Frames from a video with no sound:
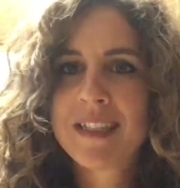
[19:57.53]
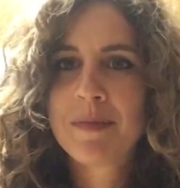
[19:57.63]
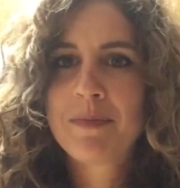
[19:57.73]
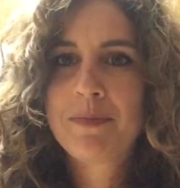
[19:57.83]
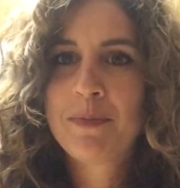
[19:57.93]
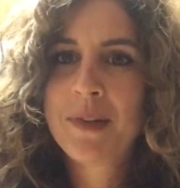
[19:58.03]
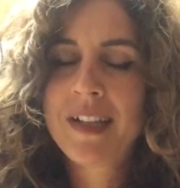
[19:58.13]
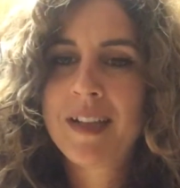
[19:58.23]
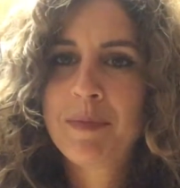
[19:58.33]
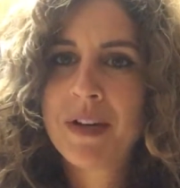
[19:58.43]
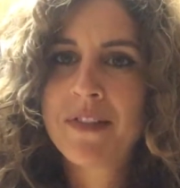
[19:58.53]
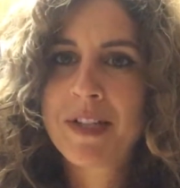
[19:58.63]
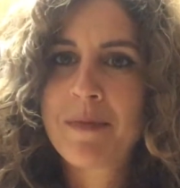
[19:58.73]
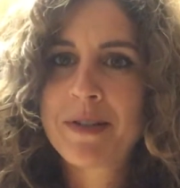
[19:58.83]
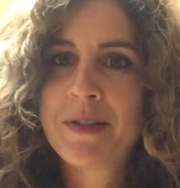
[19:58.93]
It's really the perfect
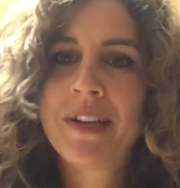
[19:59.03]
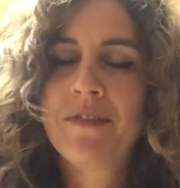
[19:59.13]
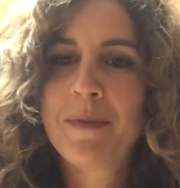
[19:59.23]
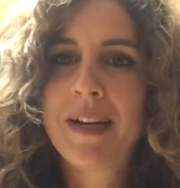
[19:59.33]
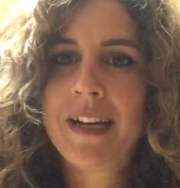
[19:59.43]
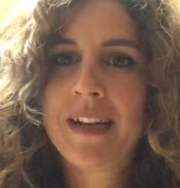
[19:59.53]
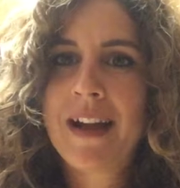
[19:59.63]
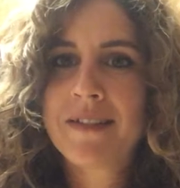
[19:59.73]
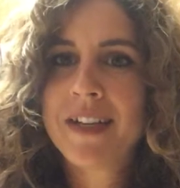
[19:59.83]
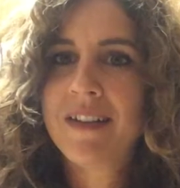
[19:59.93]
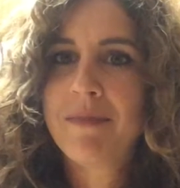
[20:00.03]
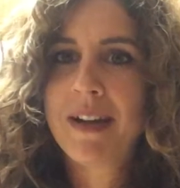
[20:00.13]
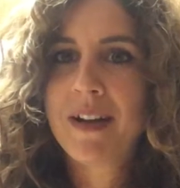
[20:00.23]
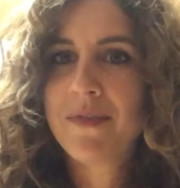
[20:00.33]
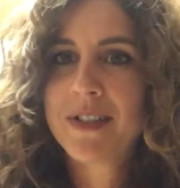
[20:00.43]
opportunity for me to get outside of my
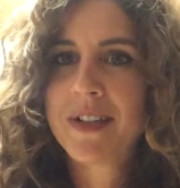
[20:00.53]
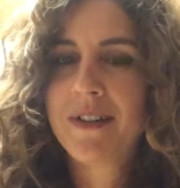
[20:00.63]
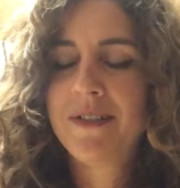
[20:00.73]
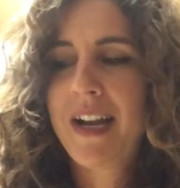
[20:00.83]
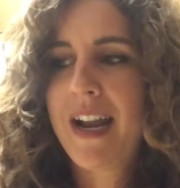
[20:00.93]
comfort zone.